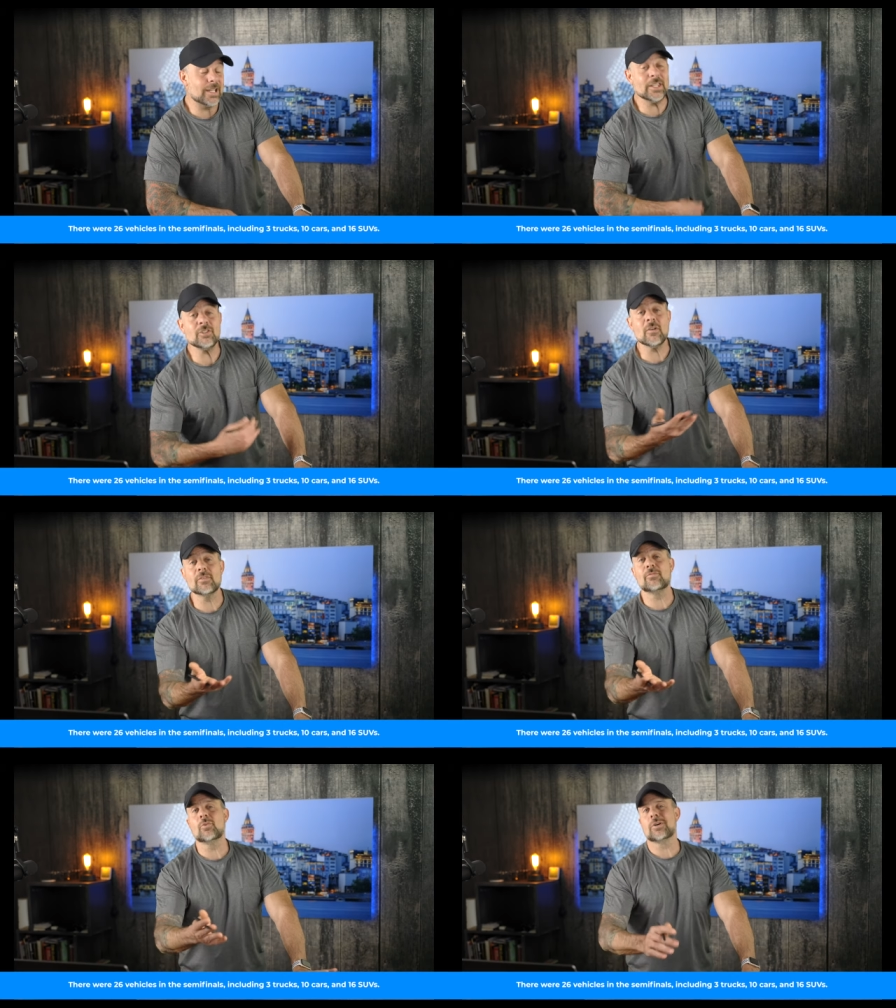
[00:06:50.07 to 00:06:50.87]
And then you have
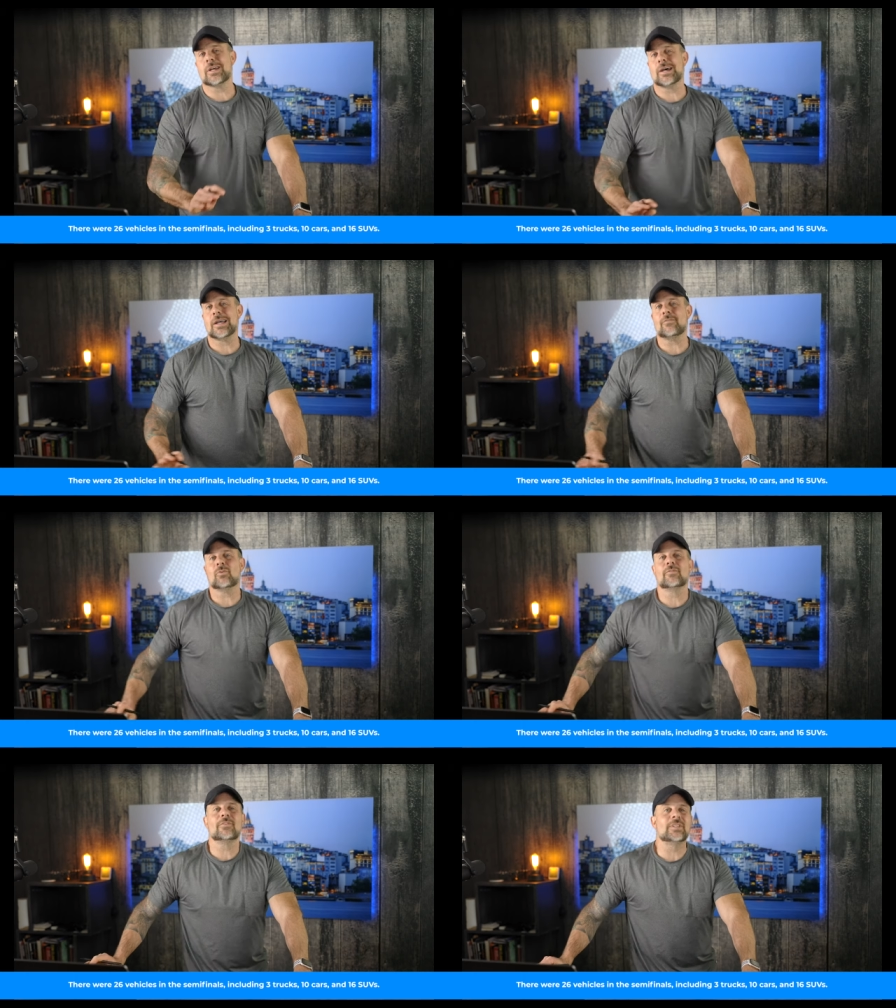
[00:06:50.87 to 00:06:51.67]
the Ford uh,
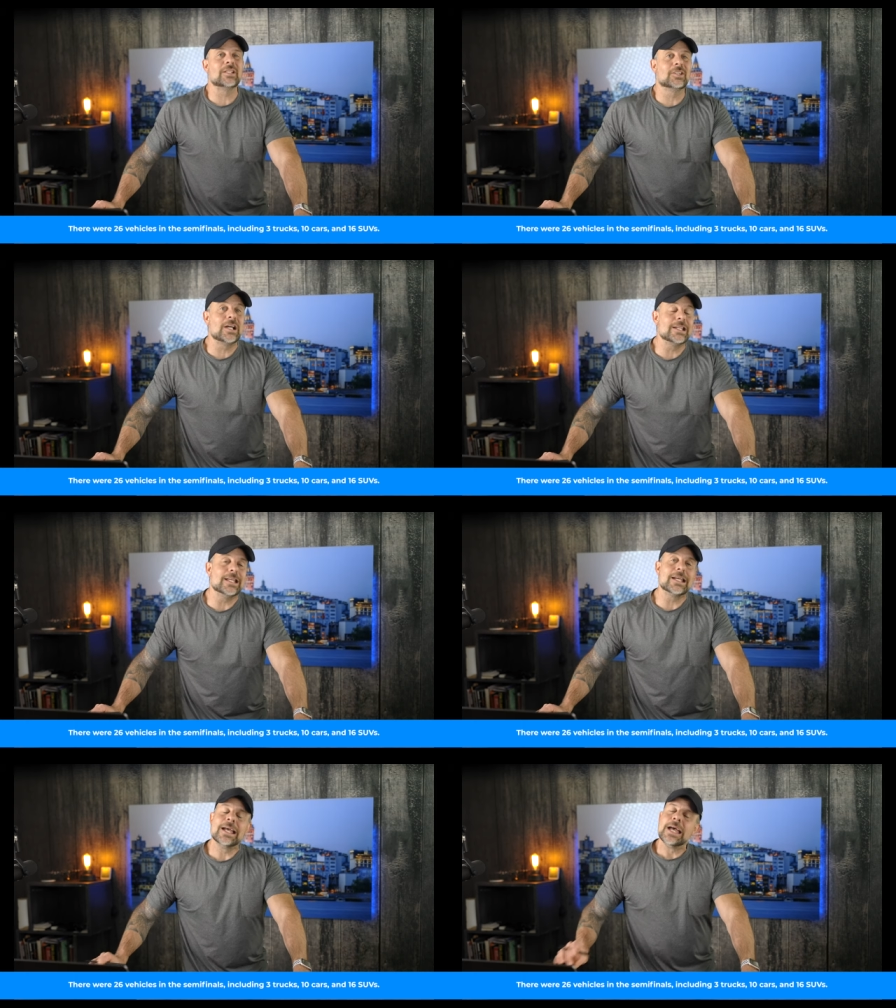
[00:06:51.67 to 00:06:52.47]
F-150
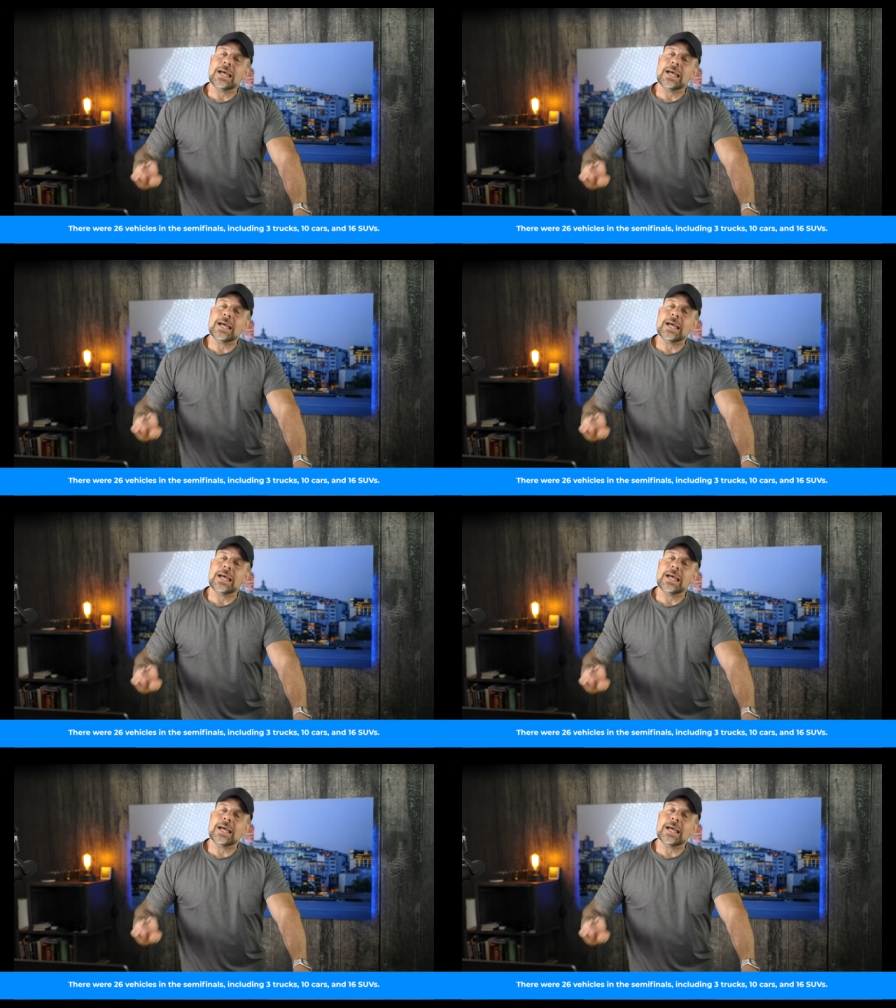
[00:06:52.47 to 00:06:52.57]
Lightning.